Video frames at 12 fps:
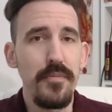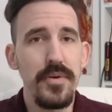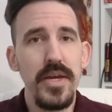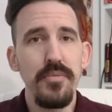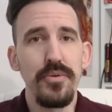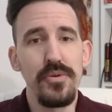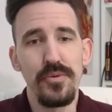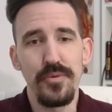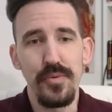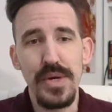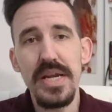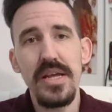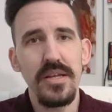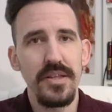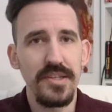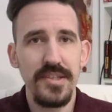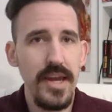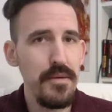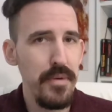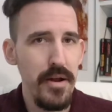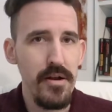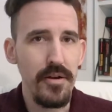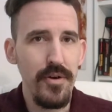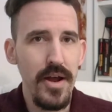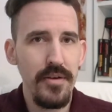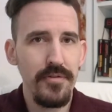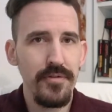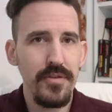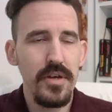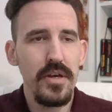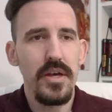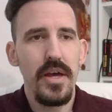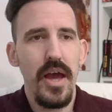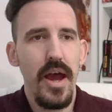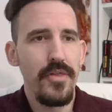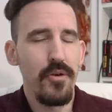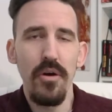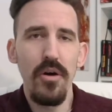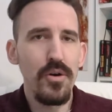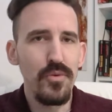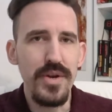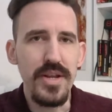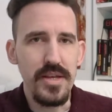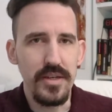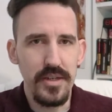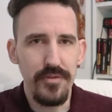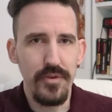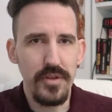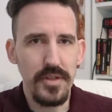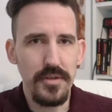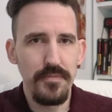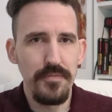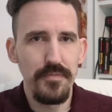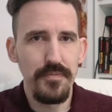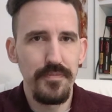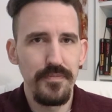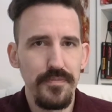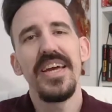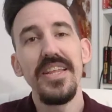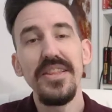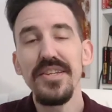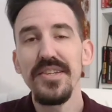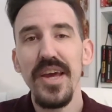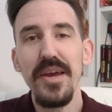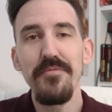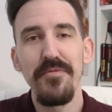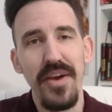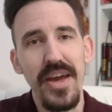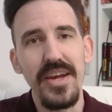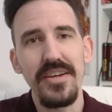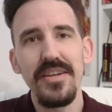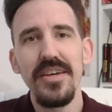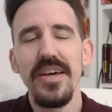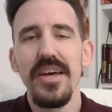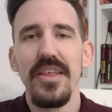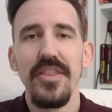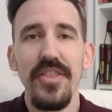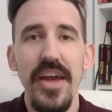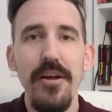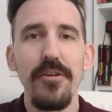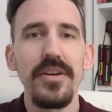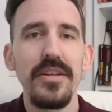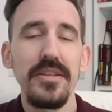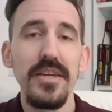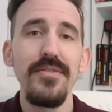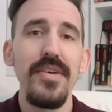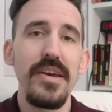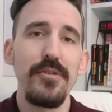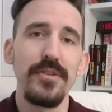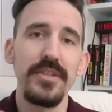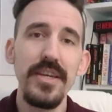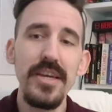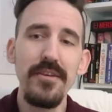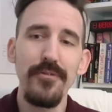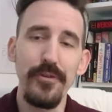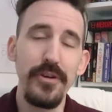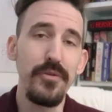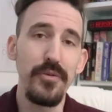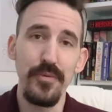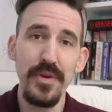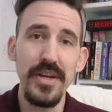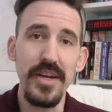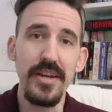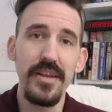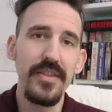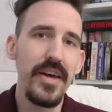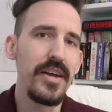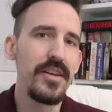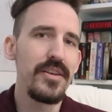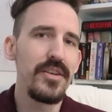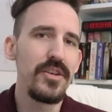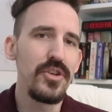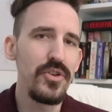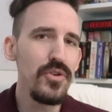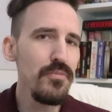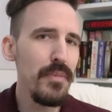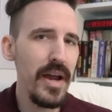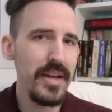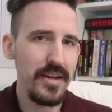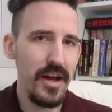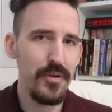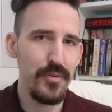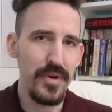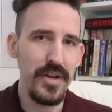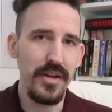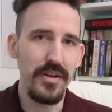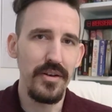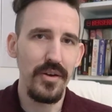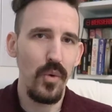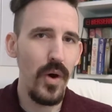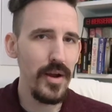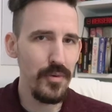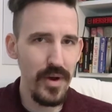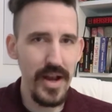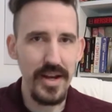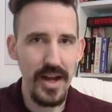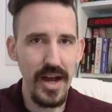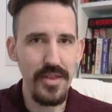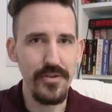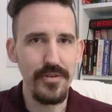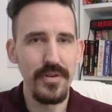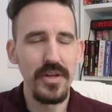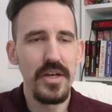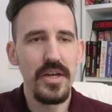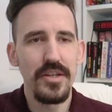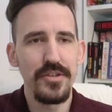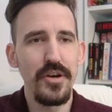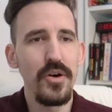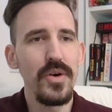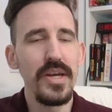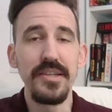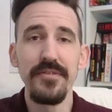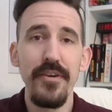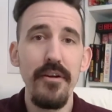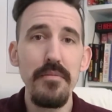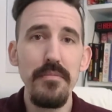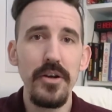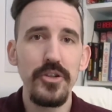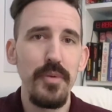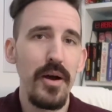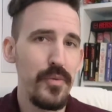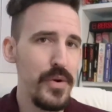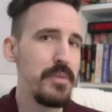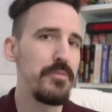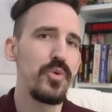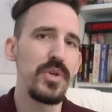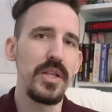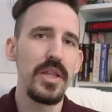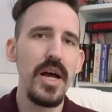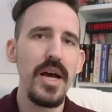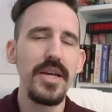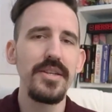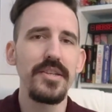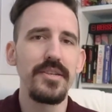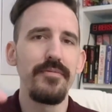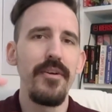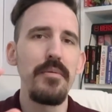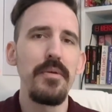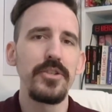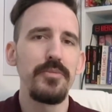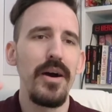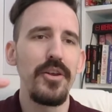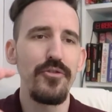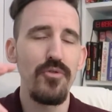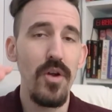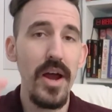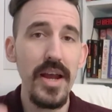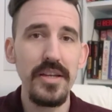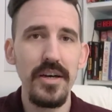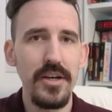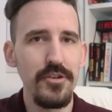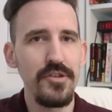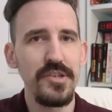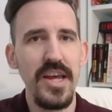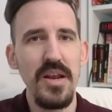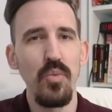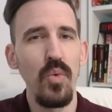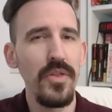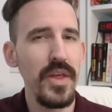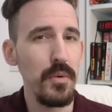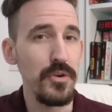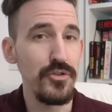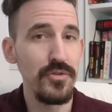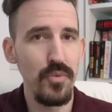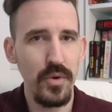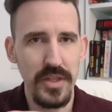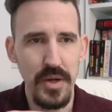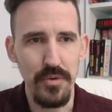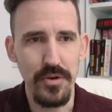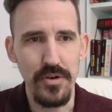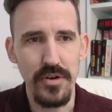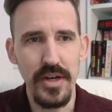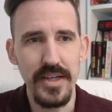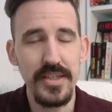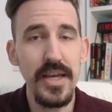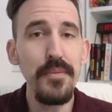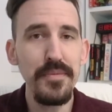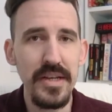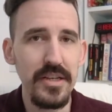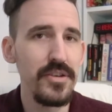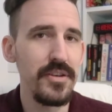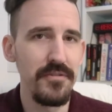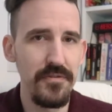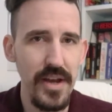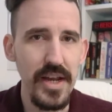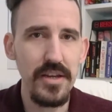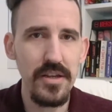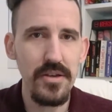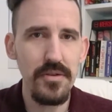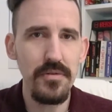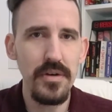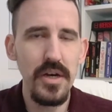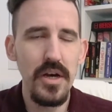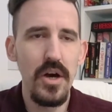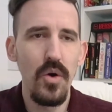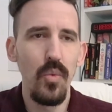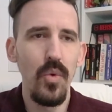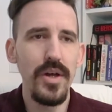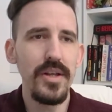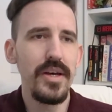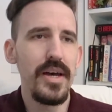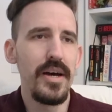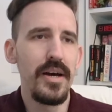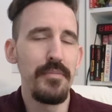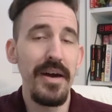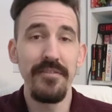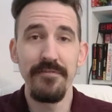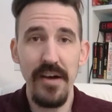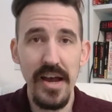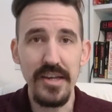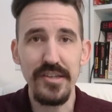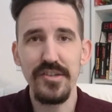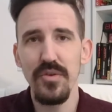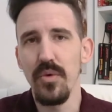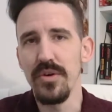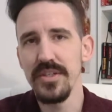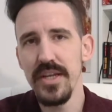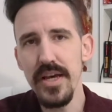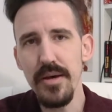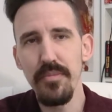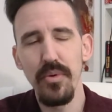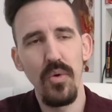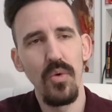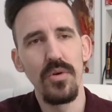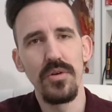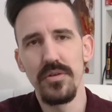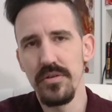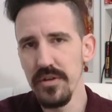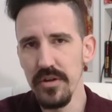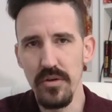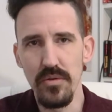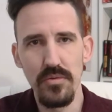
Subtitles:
different people reading the same paragraph, and they're all reading it differently. In the same vein, they are going to leave a critique for you to read that you might not read quite right either. So it's very much about reading between the lines. It's very much about trying to understand what they were attempting to convey to you, what advice or tip or